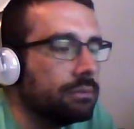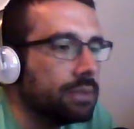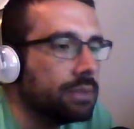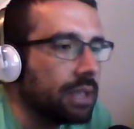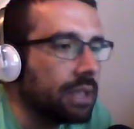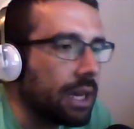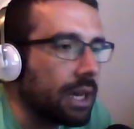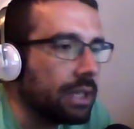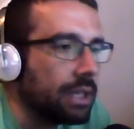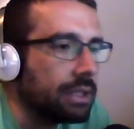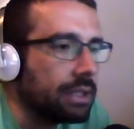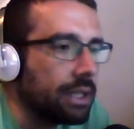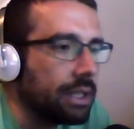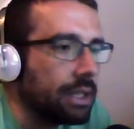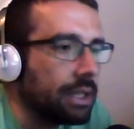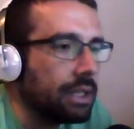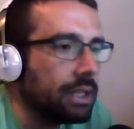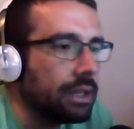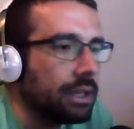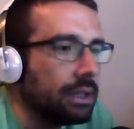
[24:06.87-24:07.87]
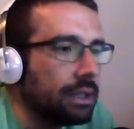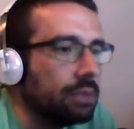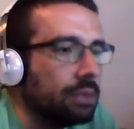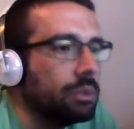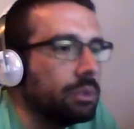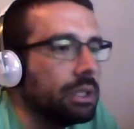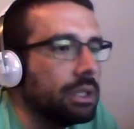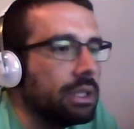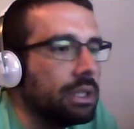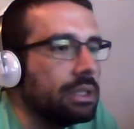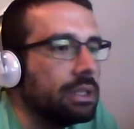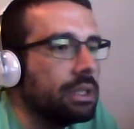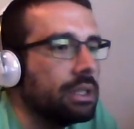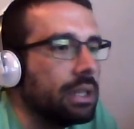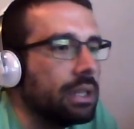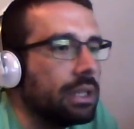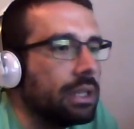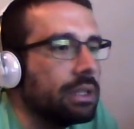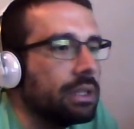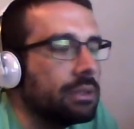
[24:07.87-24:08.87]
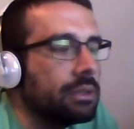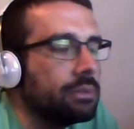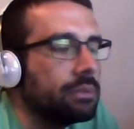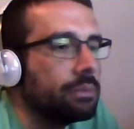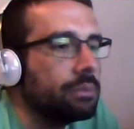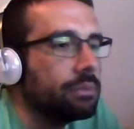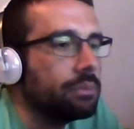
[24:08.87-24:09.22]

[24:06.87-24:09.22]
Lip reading: kind of take it a little bit easy that he's